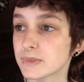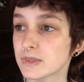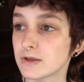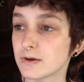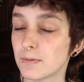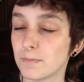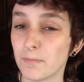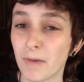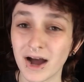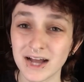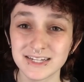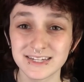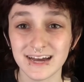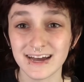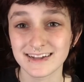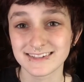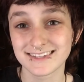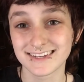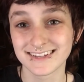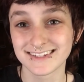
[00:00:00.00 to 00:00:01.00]
My dad
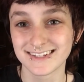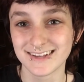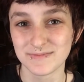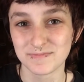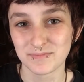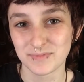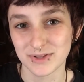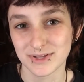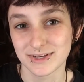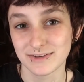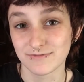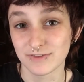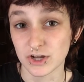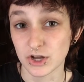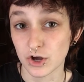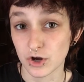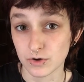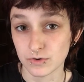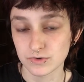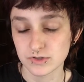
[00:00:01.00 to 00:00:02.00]
doesn't believe in
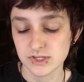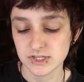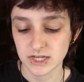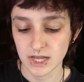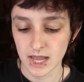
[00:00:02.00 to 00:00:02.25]
ghosts,